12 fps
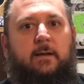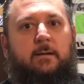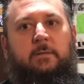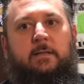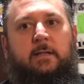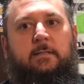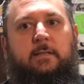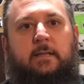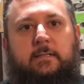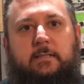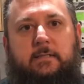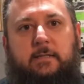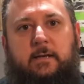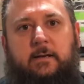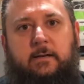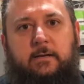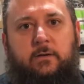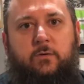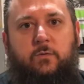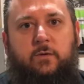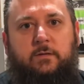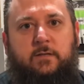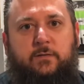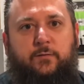I mean, that's
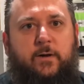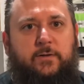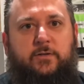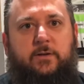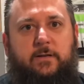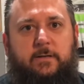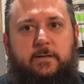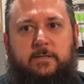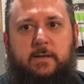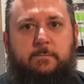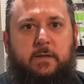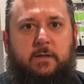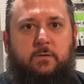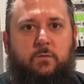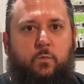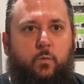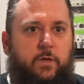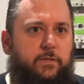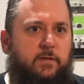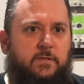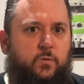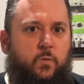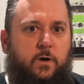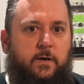as frustrated as I've been with
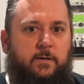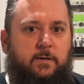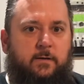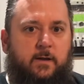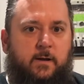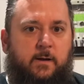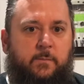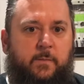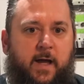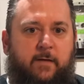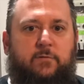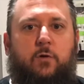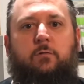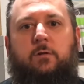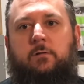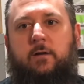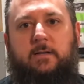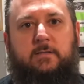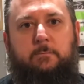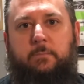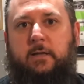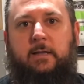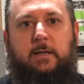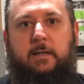this one, I have no regrets in
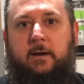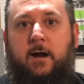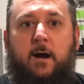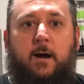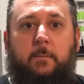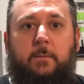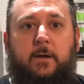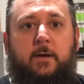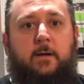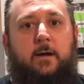picking it up.